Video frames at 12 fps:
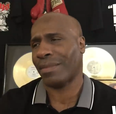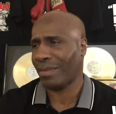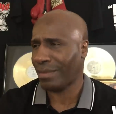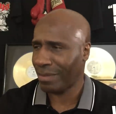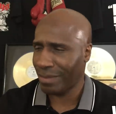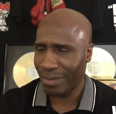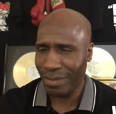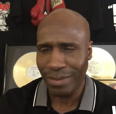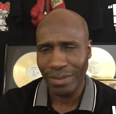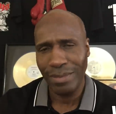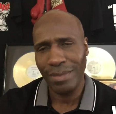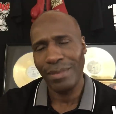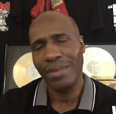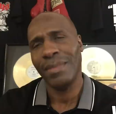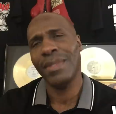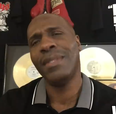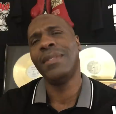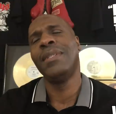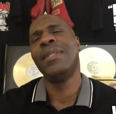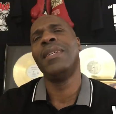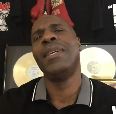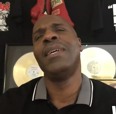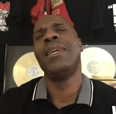(no one is talking)